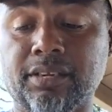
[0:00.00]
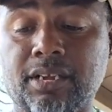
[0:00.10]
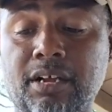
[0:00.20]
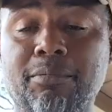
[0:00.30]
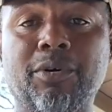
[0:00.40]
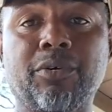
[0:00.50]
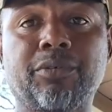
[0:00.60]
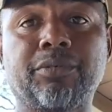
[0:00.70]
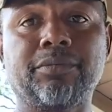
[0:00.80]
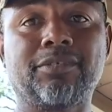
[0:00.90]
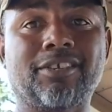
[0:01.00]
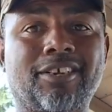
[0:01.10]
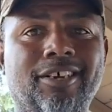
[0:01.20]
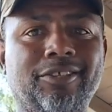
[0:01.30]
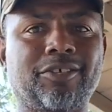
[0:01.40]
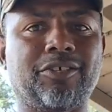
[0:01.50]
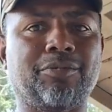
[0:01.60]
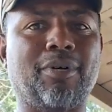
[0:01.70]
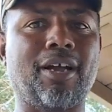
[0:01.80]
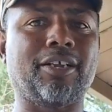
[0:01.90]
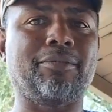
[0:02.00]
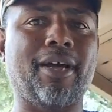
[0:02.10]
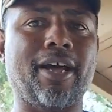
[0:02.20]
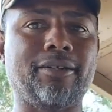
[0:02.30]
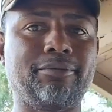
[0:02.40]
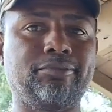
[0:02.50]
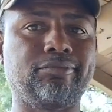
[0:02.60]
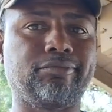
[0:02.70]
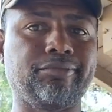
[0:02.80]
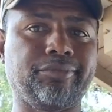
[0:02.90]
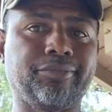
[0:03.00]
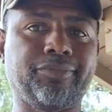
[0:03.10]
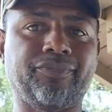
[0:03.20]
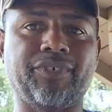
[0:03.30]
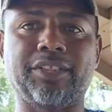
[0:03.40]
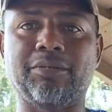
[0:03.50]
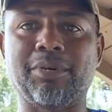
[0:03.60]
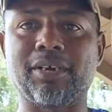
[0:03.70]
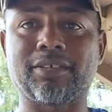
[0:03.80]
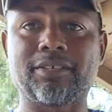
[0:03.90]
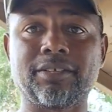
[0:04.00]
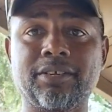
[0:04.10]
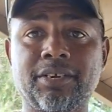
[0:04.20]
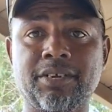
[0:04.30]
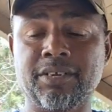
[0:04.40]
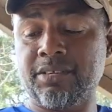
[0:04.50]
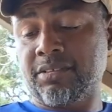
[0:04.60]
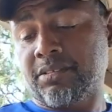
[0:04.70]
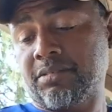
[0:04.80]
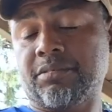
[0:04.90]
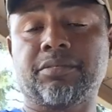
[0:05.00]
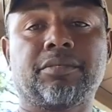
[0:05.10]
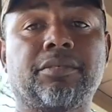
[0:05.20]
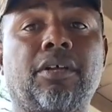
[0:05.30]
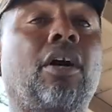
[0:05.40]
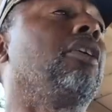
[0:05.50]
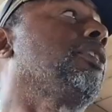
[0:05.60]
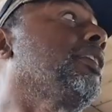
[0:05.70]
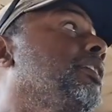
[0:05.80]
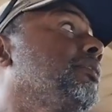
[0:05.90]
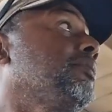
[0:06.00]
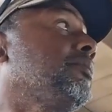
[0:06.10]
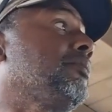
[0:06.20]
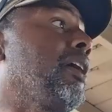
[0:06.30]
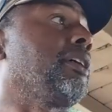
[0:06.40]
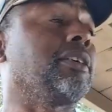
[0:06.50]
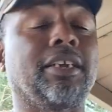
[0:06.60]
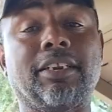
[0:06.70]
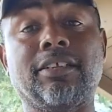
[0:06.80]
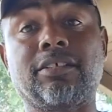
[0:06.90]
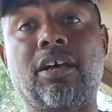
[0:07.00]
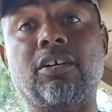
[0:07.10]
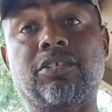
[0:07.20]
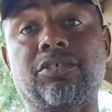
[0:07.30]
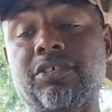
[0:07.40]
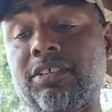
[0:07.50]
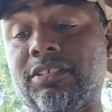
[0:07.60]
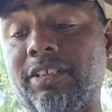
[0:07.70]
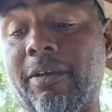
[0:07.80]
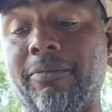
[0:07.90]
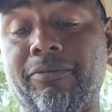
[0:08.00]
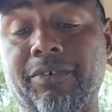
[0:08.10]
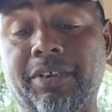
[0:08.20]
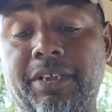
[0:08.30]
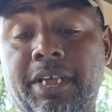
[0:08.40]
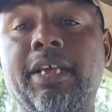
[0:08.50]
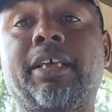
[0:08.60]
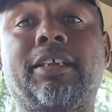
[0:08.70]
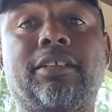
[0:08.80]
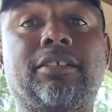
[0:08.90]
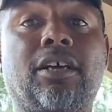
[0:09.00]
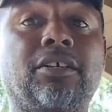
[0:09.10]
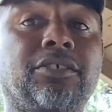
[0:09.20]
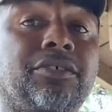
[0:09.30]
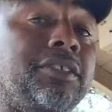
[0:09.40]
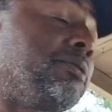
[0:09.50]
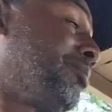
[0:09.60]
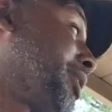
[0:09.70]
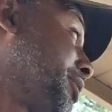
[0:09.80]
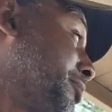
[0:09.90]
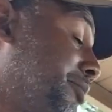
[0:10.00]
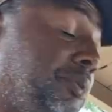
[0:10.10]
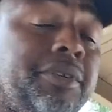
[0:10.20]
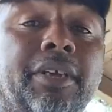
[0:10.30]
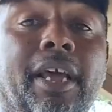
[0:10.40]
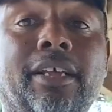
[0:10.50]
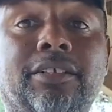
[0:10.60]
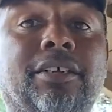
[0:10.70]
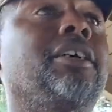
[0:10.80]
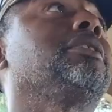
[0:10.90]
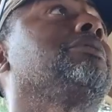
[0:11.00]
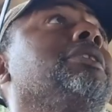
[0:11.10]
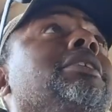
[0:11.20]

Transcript: combo together is probably about $50 altogether, right? And this also is a 7 foot, and this also is a medium, as the other one